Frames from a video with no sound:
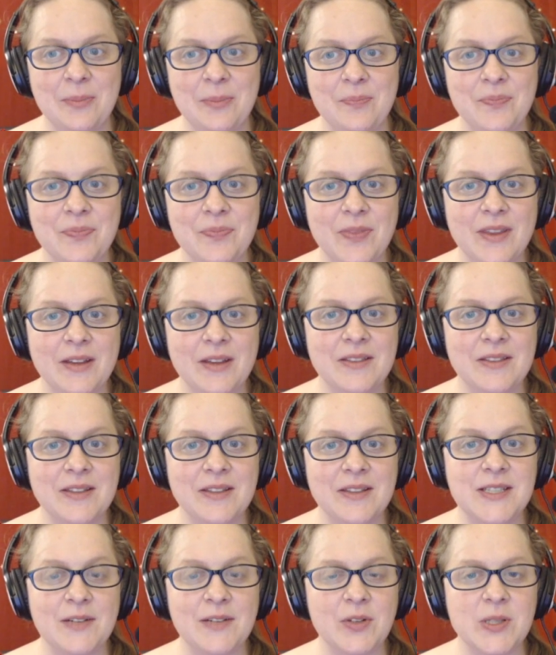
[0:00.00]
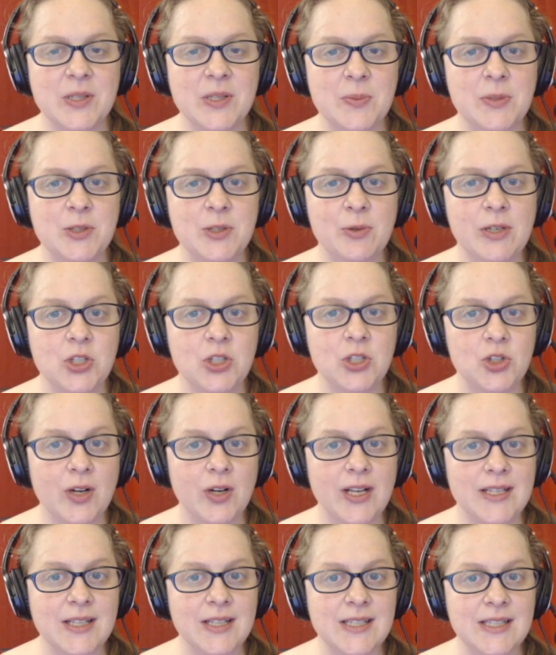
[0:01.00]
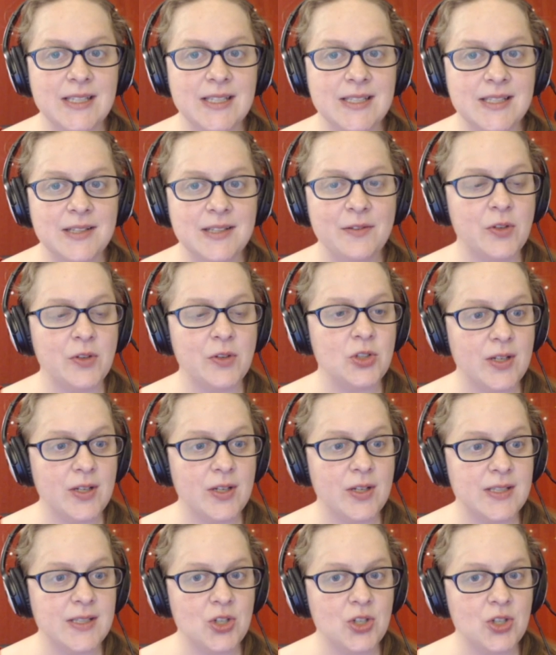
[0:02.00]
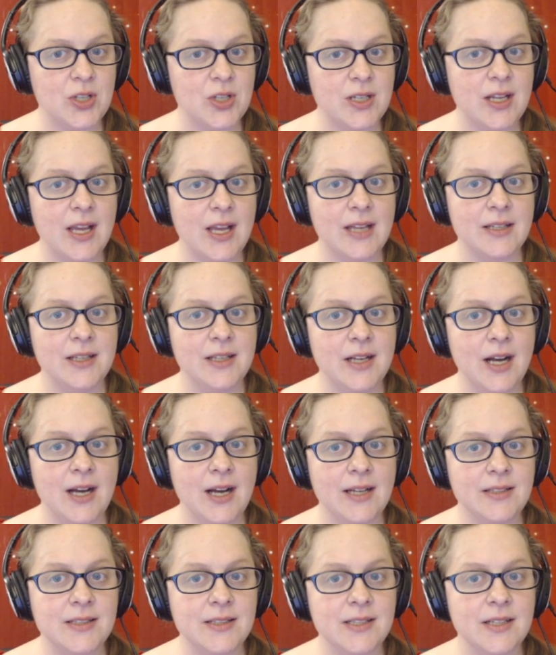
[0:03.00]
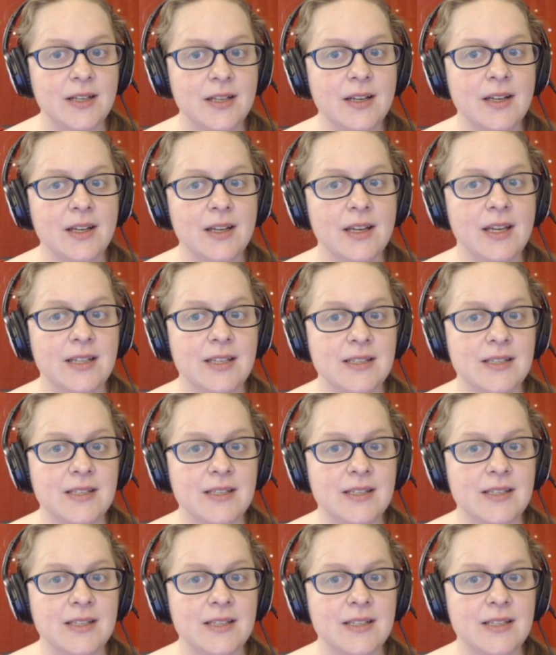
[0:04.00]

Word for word: Um, the difference between trends for transition and cut